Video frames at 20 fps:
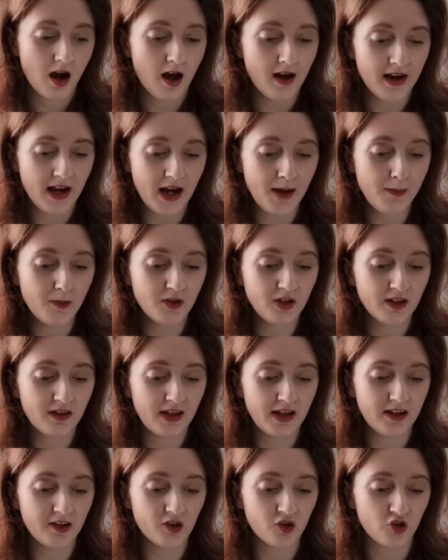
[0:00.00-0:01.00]
Unable to
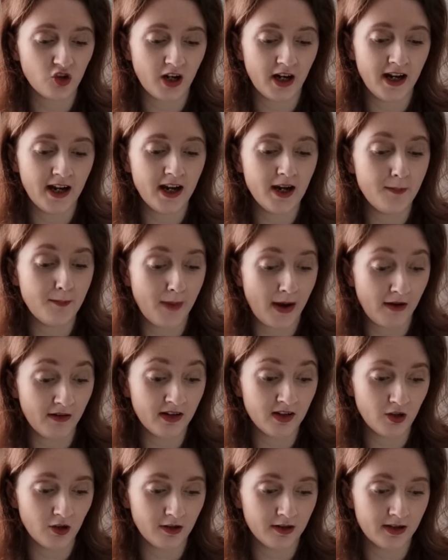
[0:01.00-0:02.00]
think straight, he
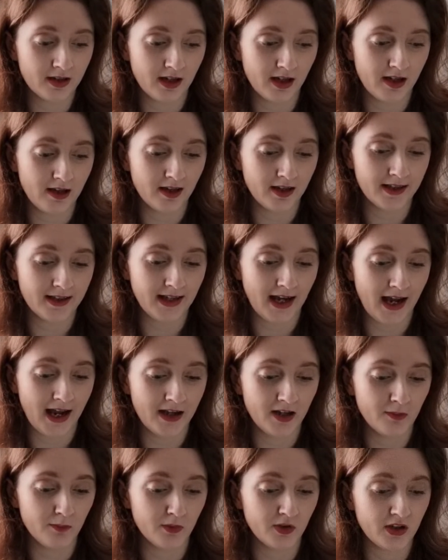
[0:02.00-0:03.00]
buries Oscar in the
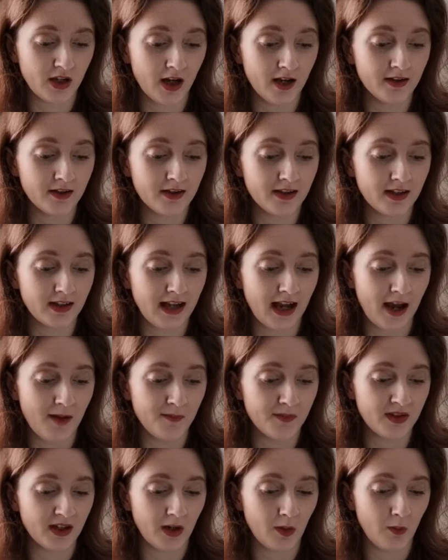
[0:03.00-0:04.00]
sand and returns to the
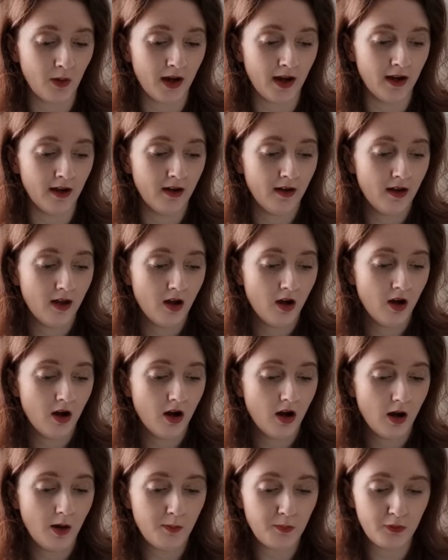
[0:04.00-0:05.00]
campsite where,
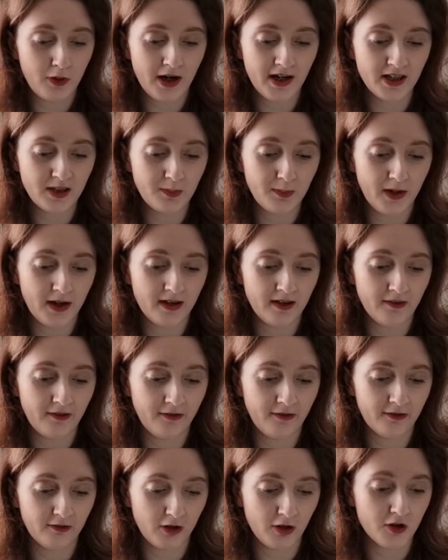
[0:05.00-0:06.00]
oppressed by the
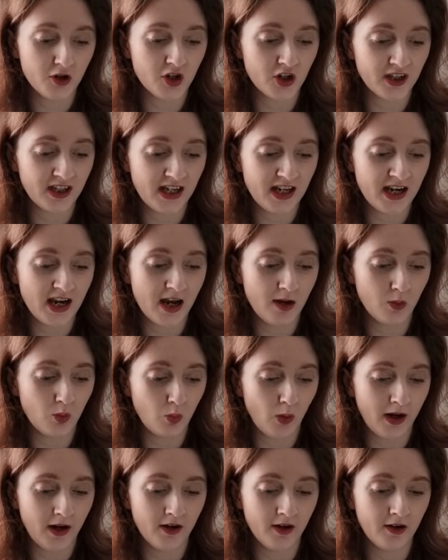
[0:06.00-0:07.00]
ferocious heat
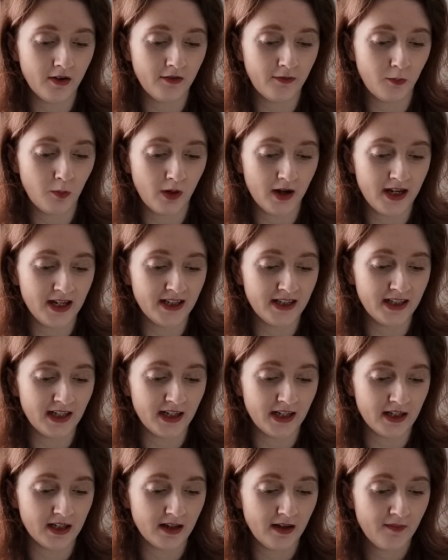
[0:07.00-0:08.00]
and weight of what he
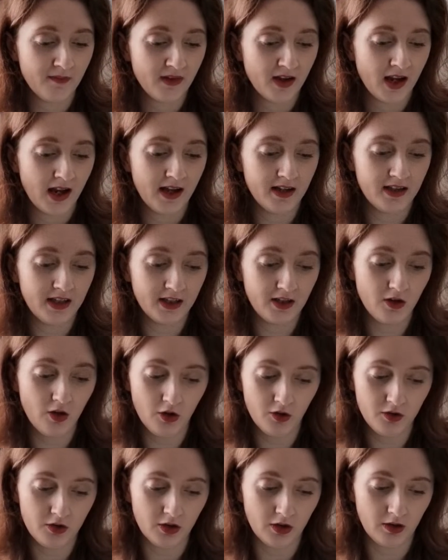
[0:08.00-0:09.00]
did and did
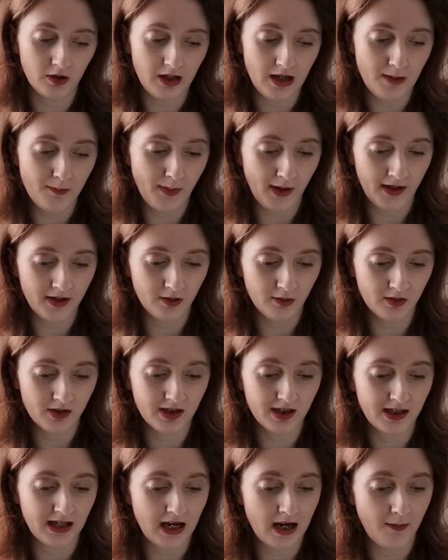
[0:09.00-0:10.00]
not do, he battles
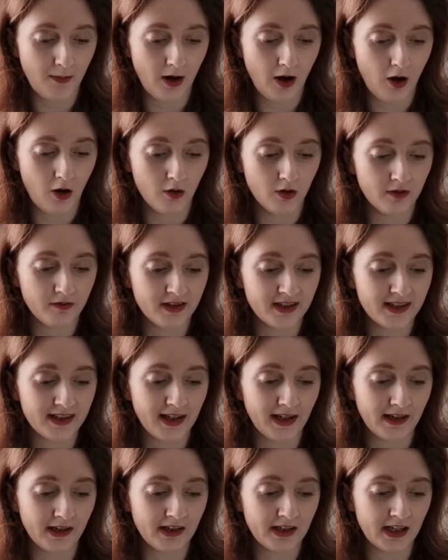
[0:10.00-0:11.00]
to keep a hold of his
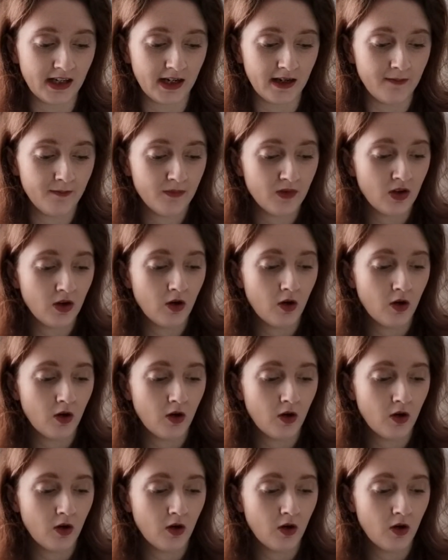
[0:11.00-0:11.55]
sanity.